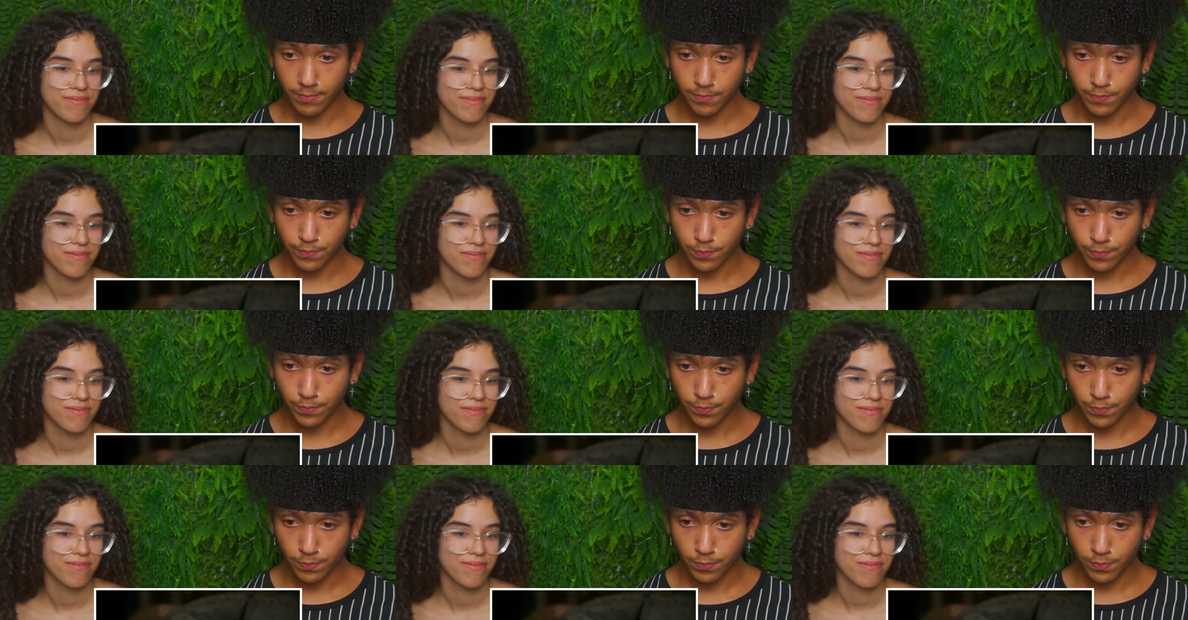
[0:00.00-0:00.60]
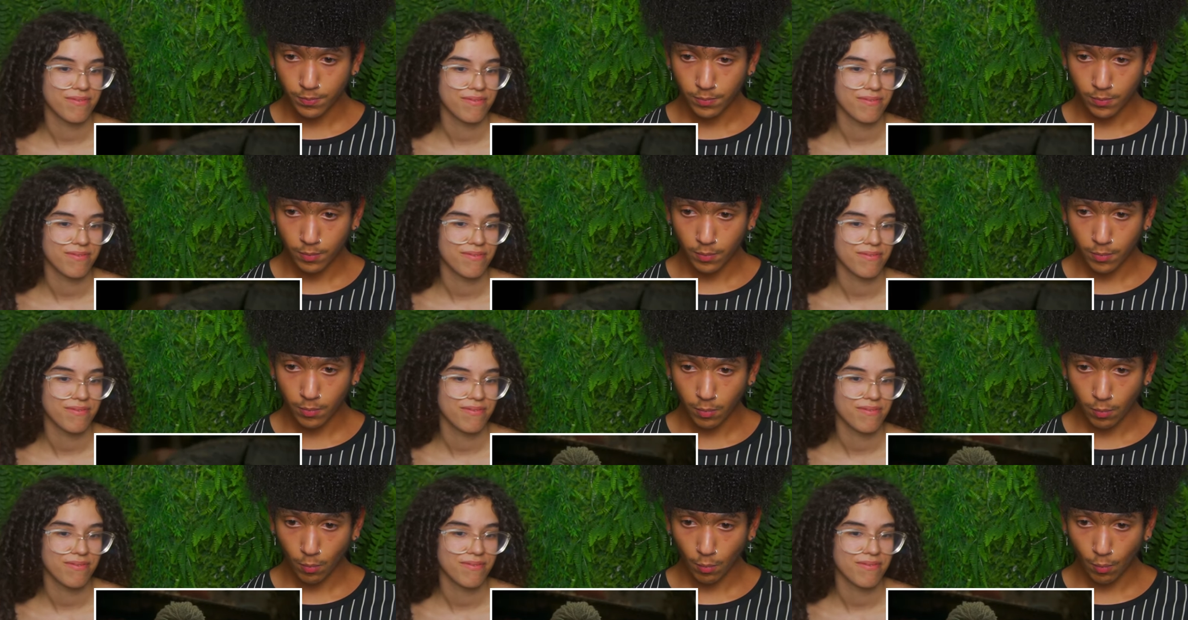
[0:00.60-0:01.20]

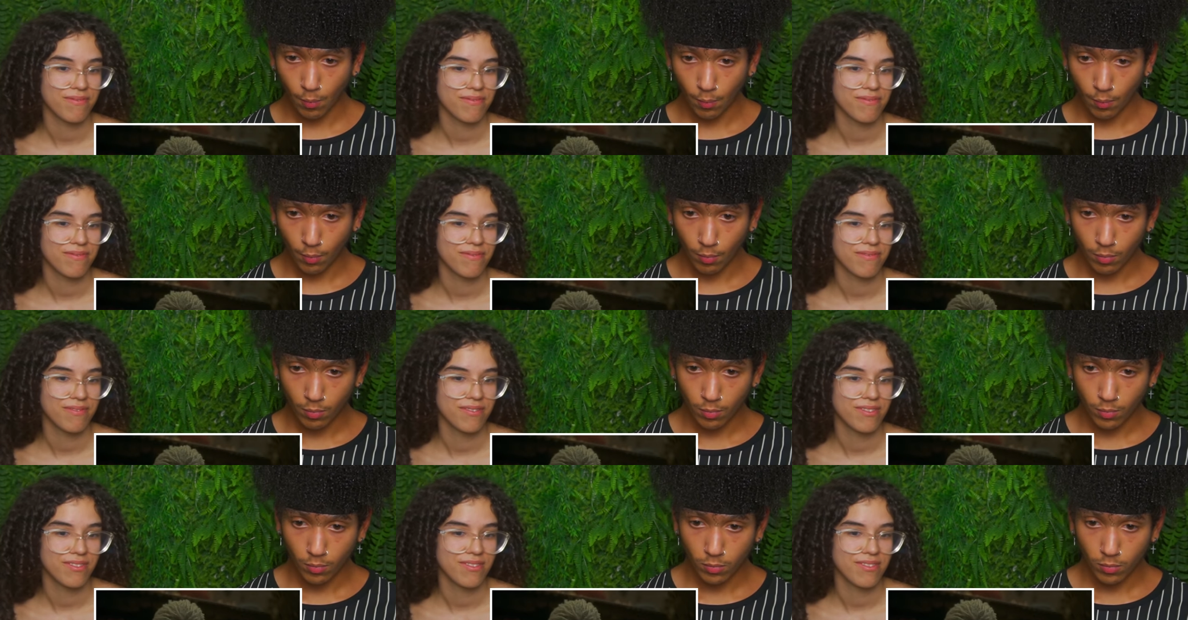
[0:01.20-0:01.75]
No one is speaking in this clip.